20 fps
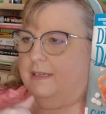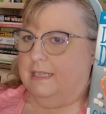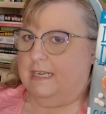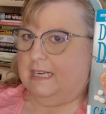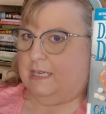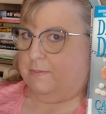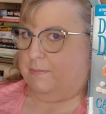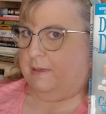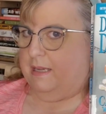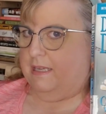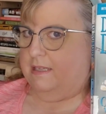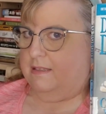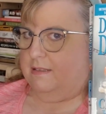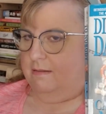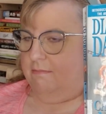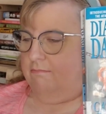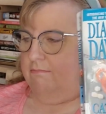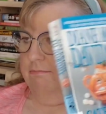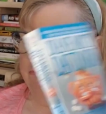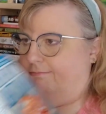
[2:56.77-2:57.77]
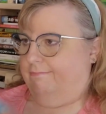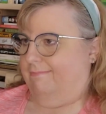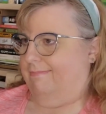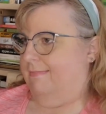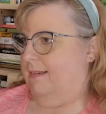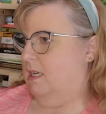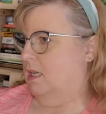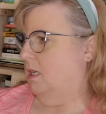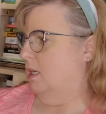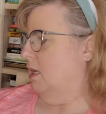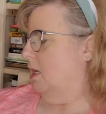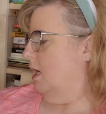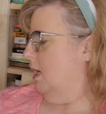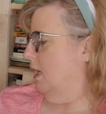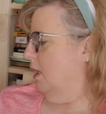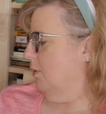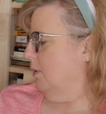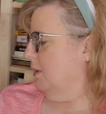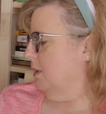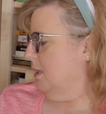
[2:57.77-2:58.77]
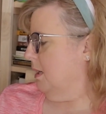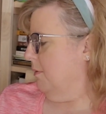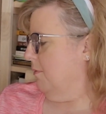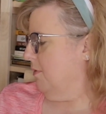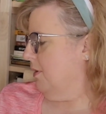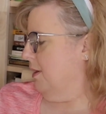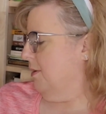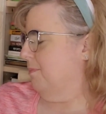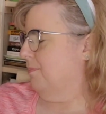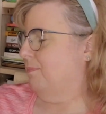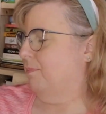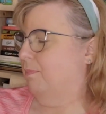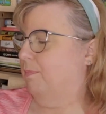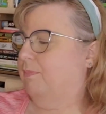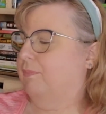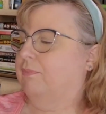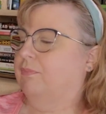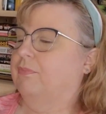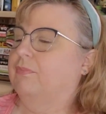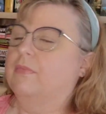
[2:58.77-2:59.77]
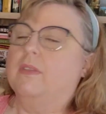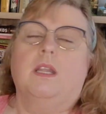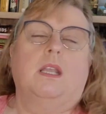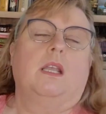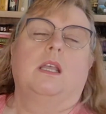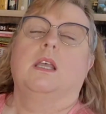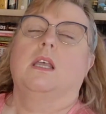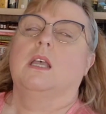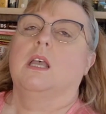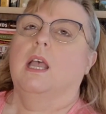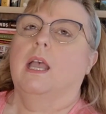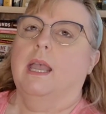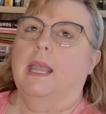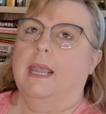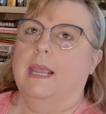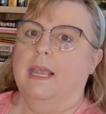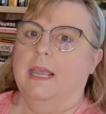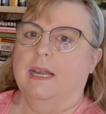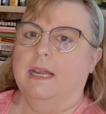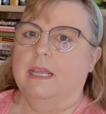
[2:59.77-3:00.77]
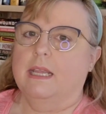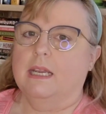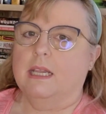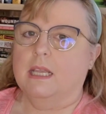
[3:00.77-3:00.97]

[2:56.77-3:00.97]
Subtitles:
it takes place Halloween time frame. And it